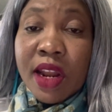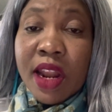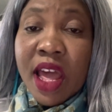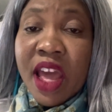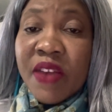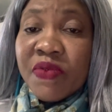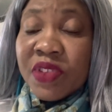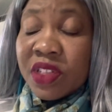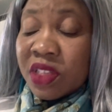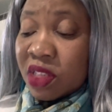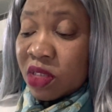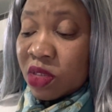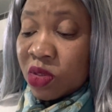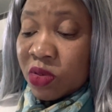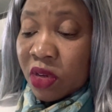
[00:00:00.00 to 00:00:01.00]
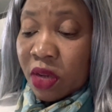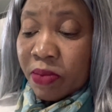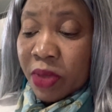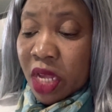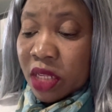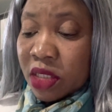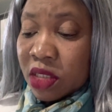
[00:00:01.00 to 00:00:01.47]
alive. He's still doing
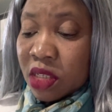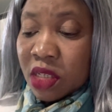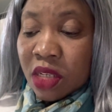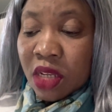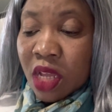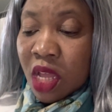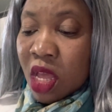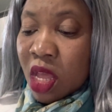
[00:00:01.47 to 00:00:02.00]
amazing.